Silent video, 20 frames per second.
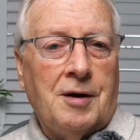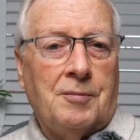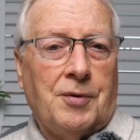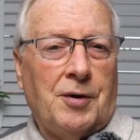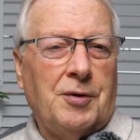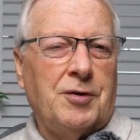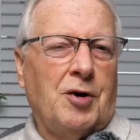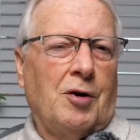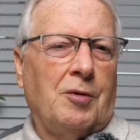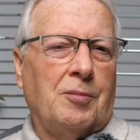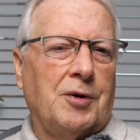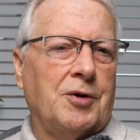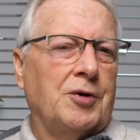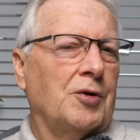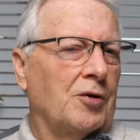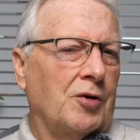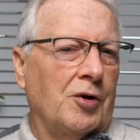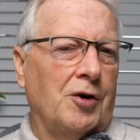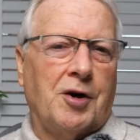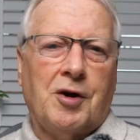But normally
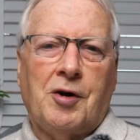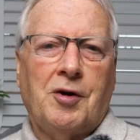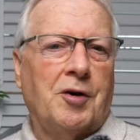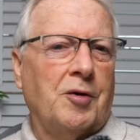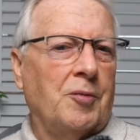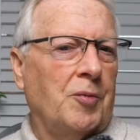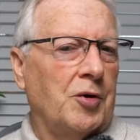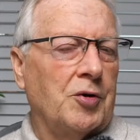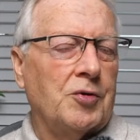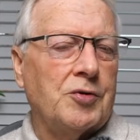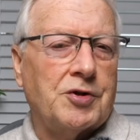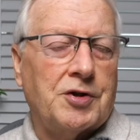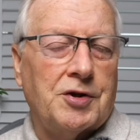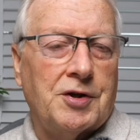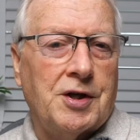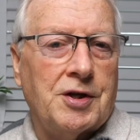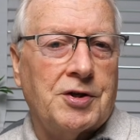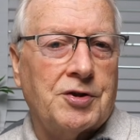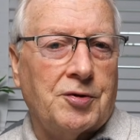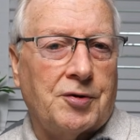you're going to only be using
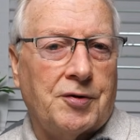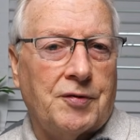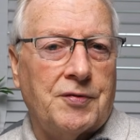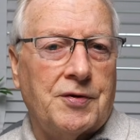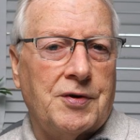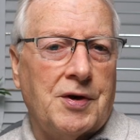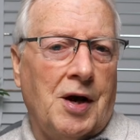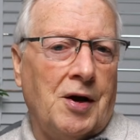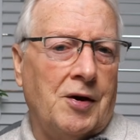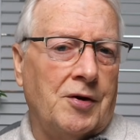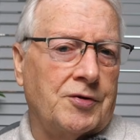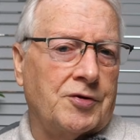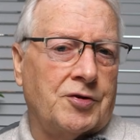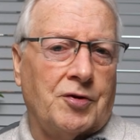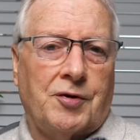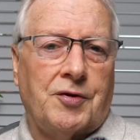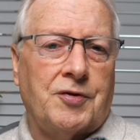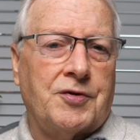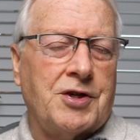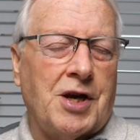this sort
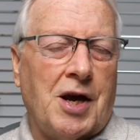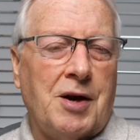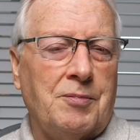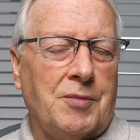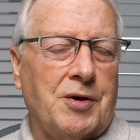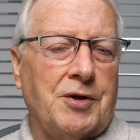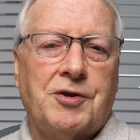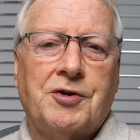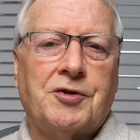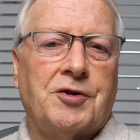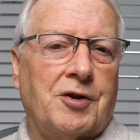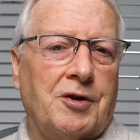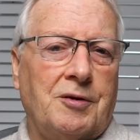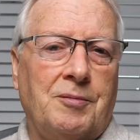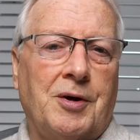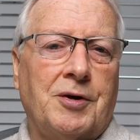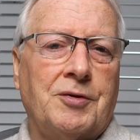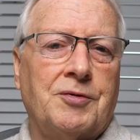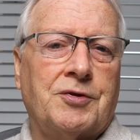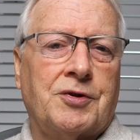of 10 meters at the
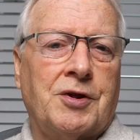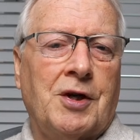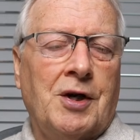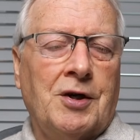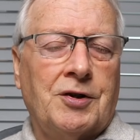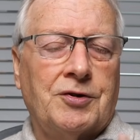most,